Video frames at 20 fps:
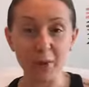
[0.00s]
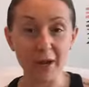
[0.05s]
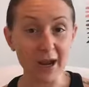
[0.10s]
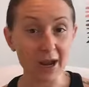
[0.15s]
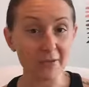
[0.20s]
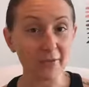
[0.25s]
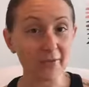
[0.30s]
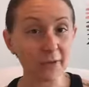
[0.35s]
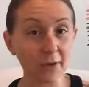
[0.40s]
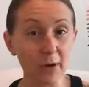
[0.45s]
we
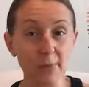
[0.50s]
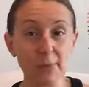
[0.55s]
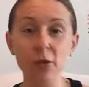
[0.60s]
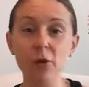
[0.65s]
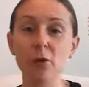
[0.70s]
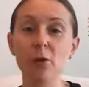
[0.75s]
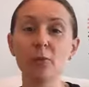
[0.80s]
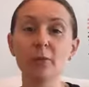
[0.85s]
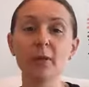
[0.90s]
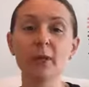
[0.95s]
have a farm
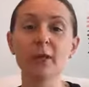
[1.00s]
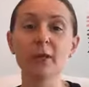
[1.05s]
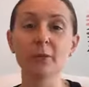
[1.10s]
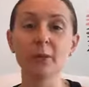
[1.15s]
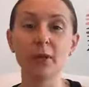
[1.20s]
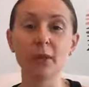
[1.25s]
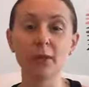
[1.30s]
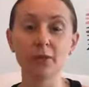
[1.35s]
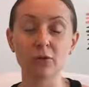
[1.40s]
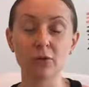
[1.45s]
in Oman that
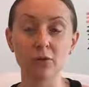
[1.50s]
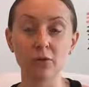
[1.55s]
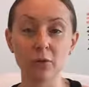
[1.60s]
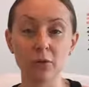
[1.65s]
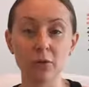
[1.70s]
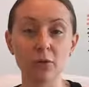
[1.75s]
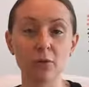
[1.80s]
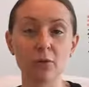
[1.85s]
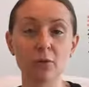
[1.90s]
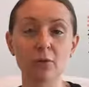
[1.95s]
we can
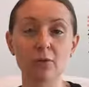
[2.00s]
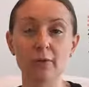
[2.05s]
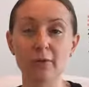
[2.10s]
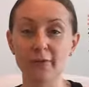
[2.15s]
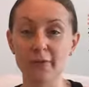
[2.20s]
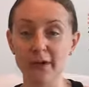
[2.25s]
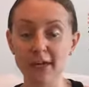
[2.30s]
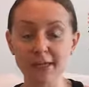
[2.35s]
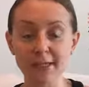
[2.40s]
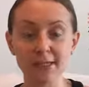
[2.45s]
grow the
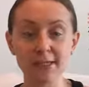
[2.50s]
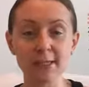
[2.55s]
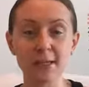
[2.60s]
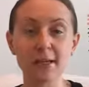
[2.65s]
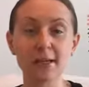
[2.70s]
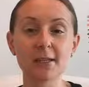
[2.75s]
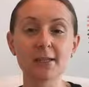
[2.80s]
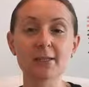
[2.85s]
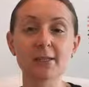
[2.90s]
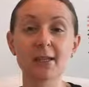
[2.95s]

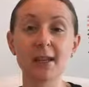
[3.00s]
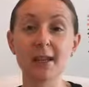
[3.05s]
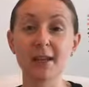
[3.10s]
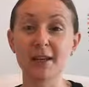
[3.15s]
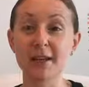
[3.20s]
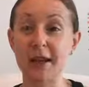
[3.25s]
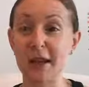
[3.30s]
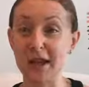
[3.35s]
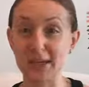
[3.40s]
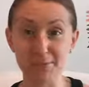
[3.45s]
frankincense,
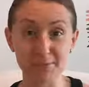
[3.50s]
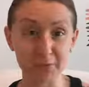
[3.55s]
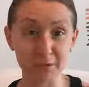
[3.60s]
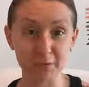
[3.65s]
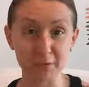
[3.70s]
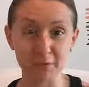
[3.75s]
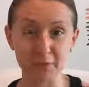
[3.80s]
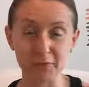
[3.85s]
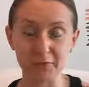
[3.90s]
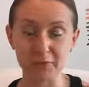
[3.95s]
and it has been
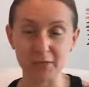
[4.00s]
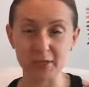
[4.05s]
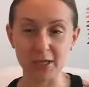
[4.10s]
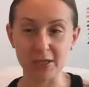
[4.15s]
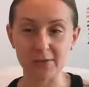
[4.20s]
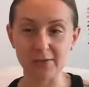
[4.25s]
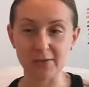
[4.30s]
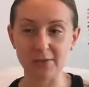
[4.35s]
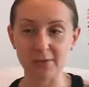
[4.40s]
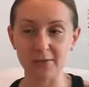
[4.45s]
grown for
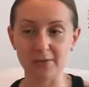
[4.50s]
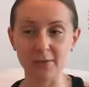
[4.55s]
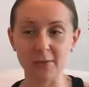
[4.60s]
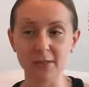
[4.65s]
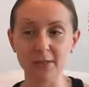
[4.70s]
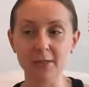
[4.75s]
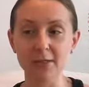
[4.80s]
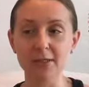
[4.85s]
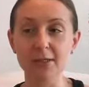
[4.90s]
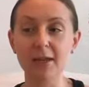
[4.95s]
thousands of
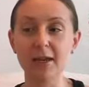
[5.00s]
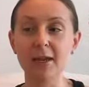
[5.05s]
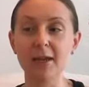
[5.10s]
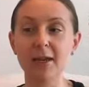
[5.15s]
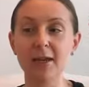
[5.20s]
years.